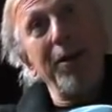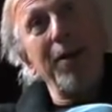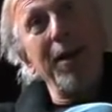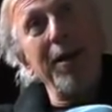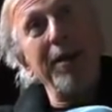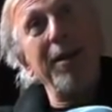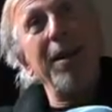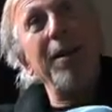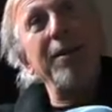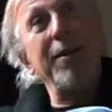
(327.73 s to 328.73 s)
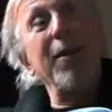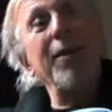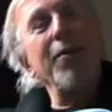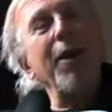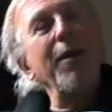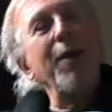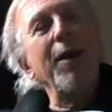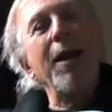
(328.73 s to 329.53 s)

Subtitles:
okay, on Star Drive.